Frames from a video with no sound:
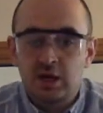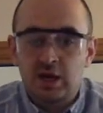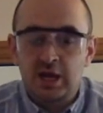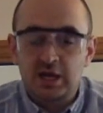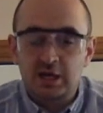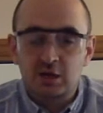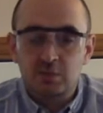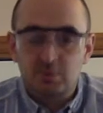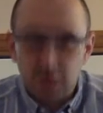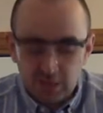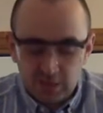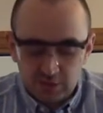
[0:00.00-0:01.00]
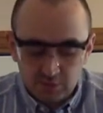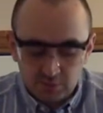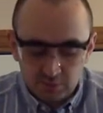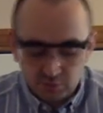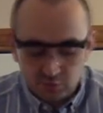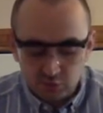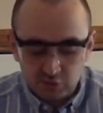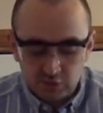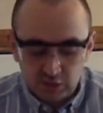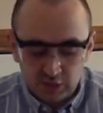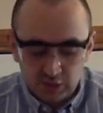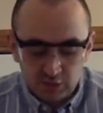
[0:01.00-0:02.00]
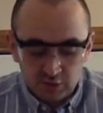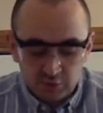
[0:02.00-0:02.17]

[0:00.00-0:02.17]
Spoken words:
and then compare them to see